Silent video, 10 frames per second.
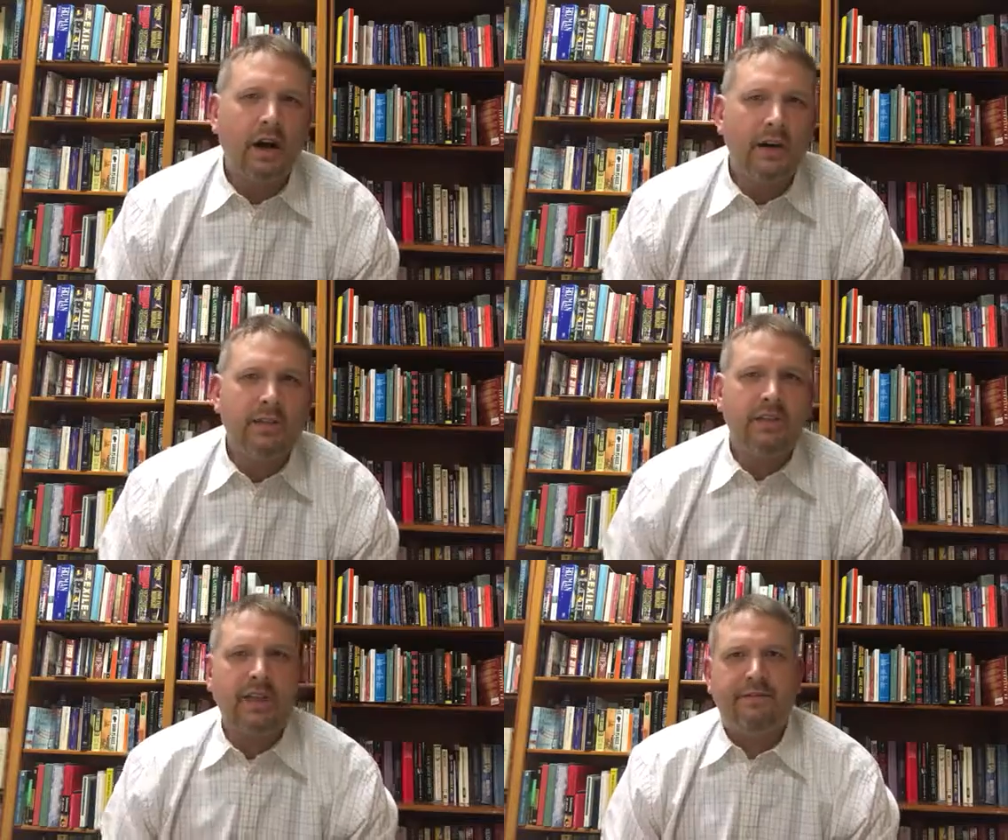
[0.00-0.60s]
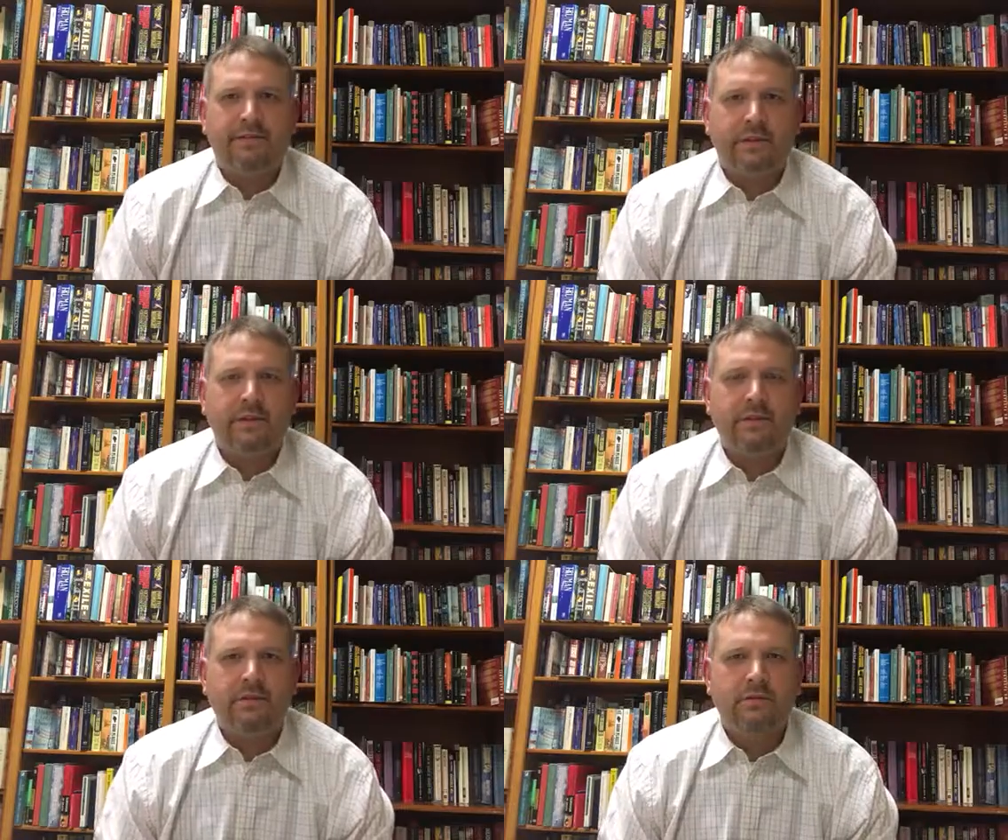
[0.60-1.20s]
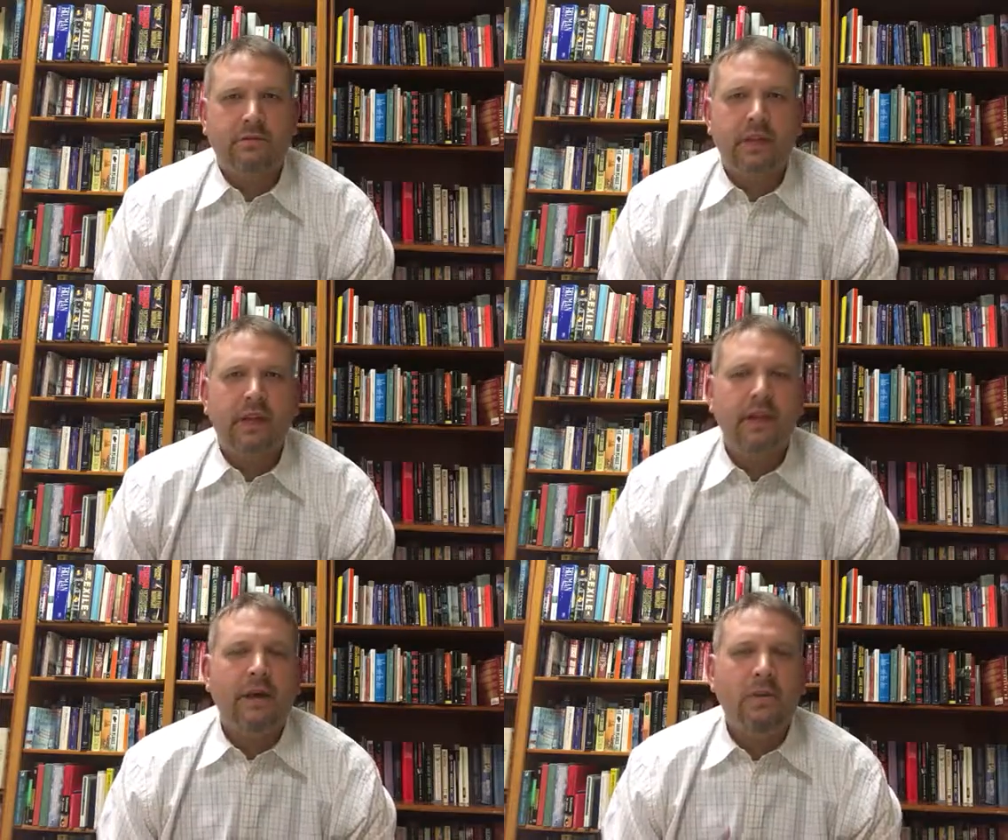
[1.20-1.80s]
Understand, folks,
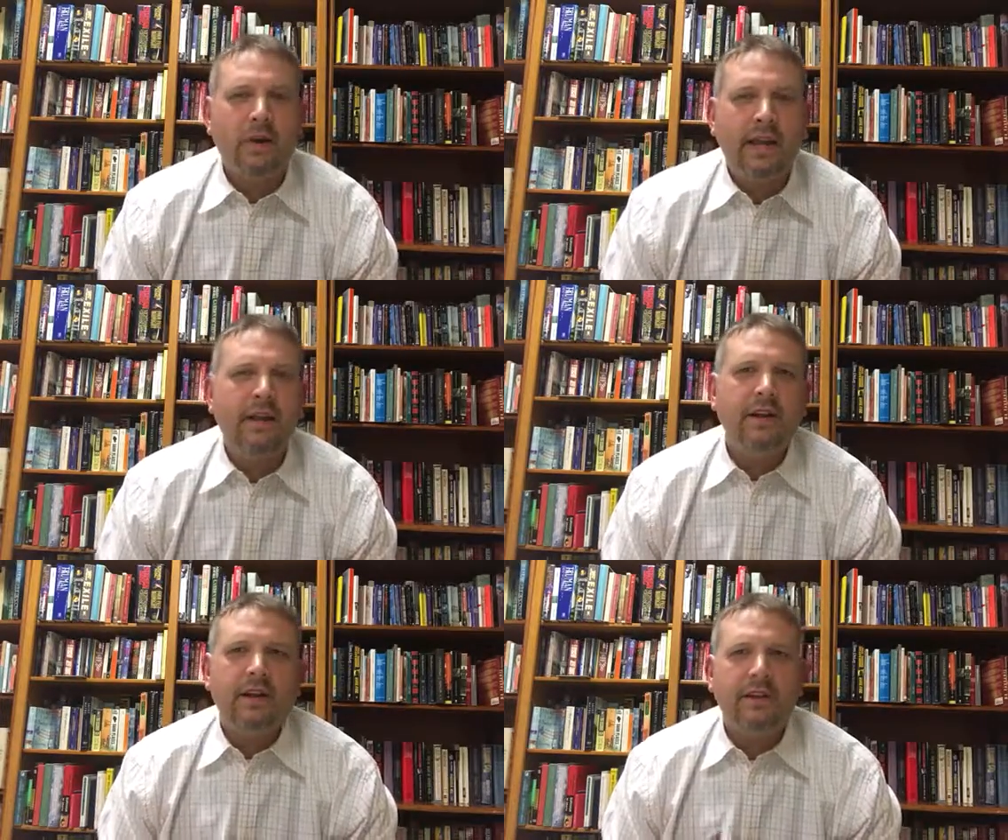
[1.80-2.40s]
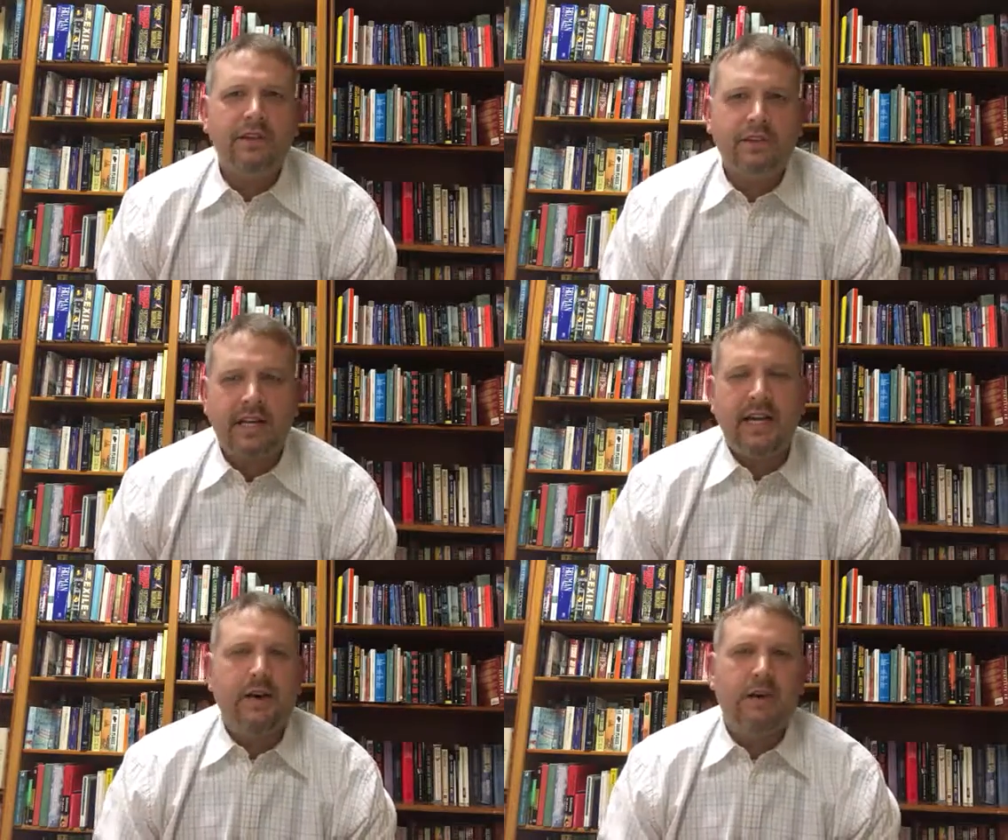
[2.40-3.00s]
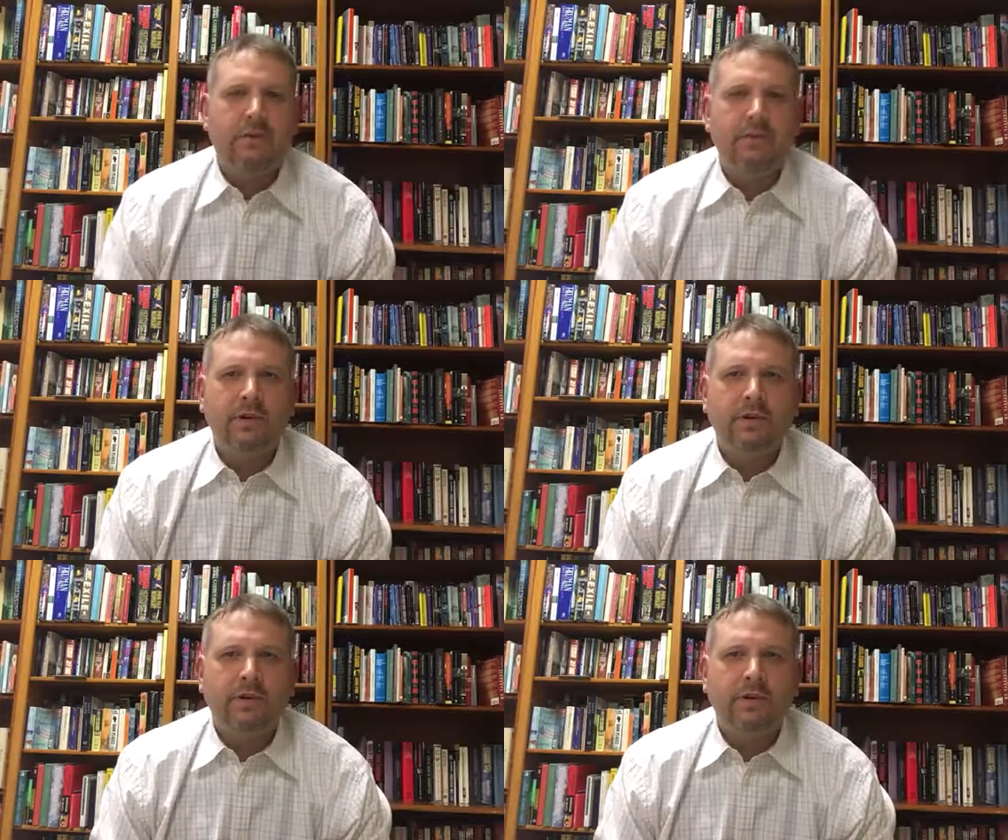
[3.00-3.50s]
that when you stay home,